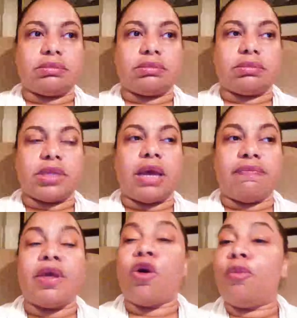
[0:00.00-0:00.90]

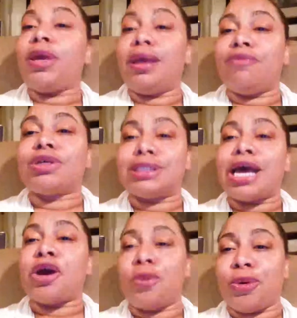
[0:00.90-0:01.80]
there'll be
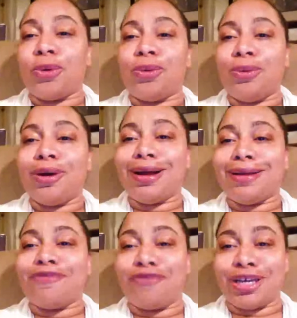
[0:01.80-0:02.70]
recyclable
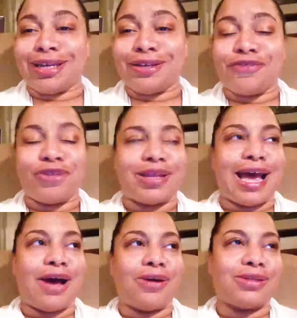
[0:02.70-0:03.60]
fittings for the
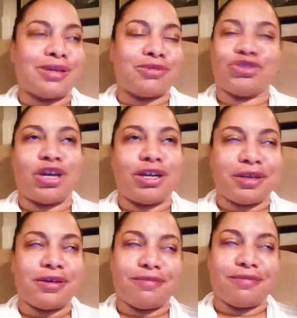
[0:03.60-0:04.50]
house. I was trying to think
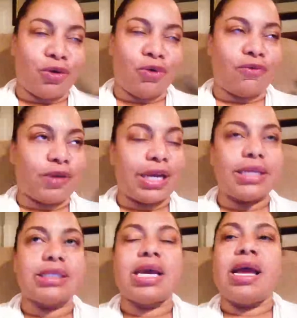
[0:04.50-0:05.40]
of the whole phrase.
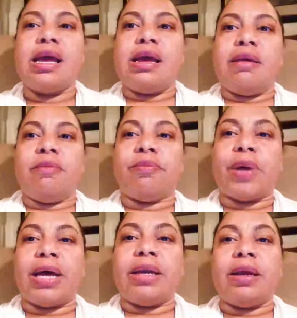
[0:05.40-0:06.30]

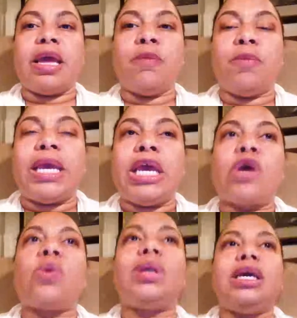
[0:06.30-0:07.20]
But
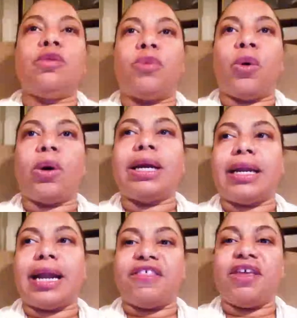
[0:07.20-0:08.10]
equally important, and I
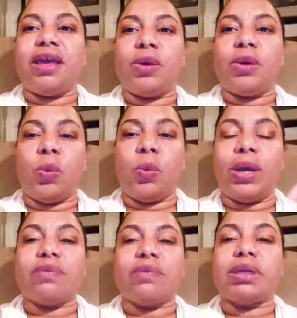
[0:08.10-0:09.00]
think when it
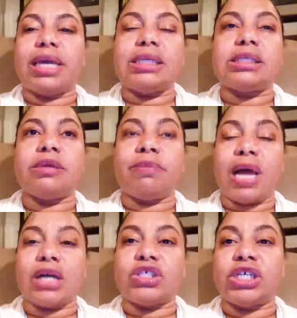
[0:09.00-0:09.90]
relates to
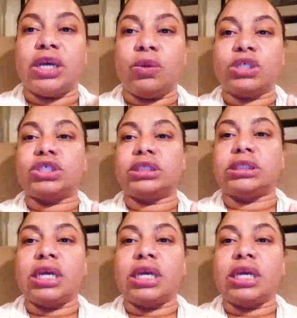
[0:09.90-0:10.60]
blockchain, which is